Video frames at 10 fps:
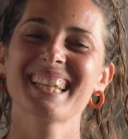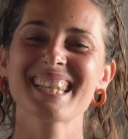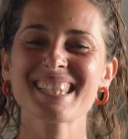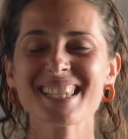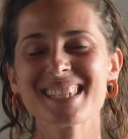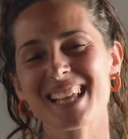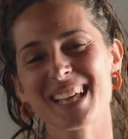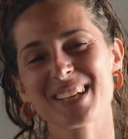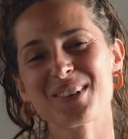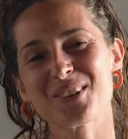This is
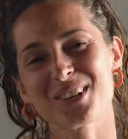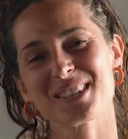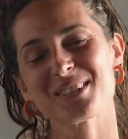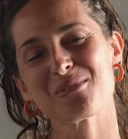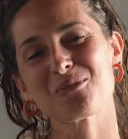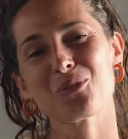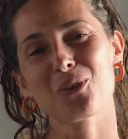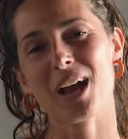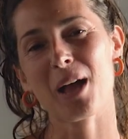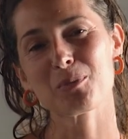a course
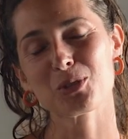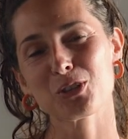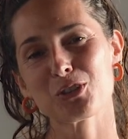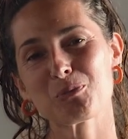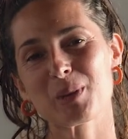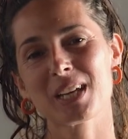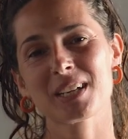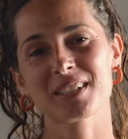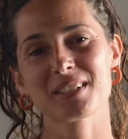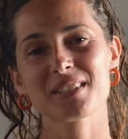for absolute
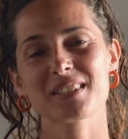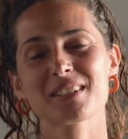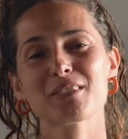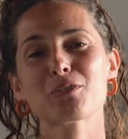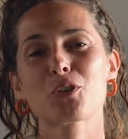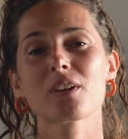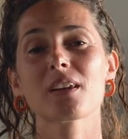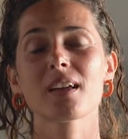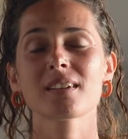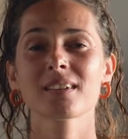beginners for
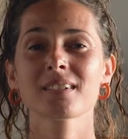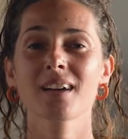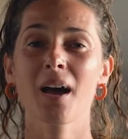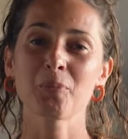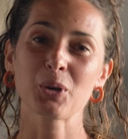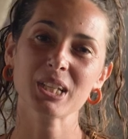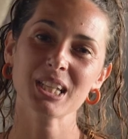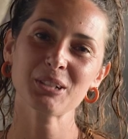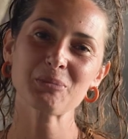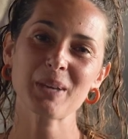learning
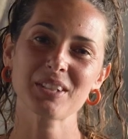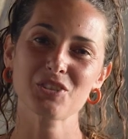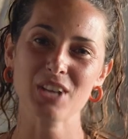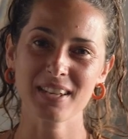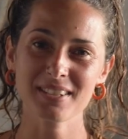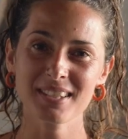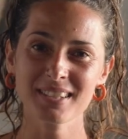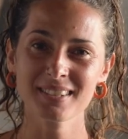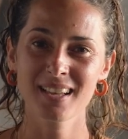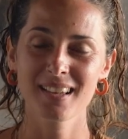harmonium and
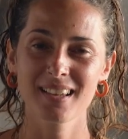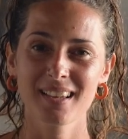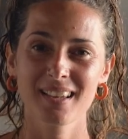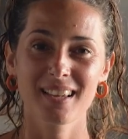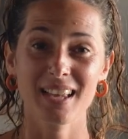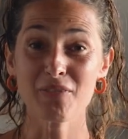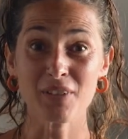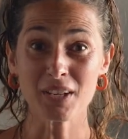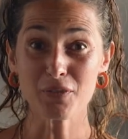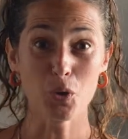chanting,
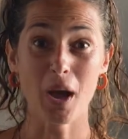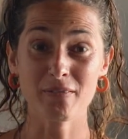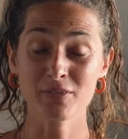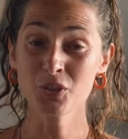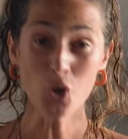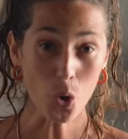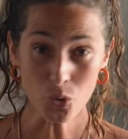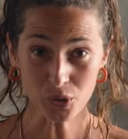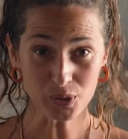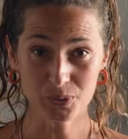even if you have
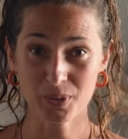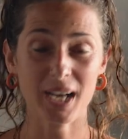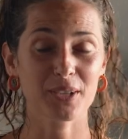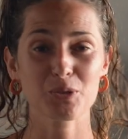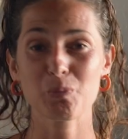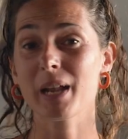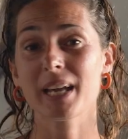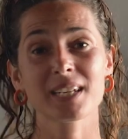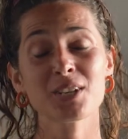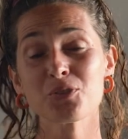no clue how to
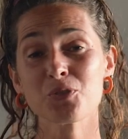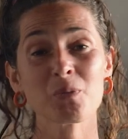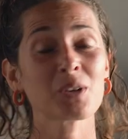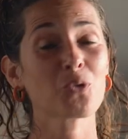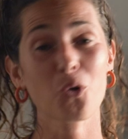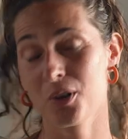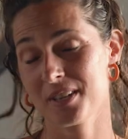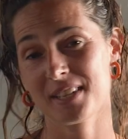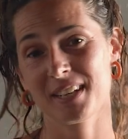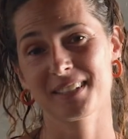play an instrument or
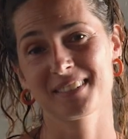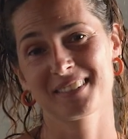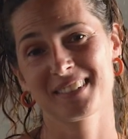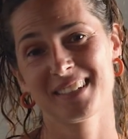sing.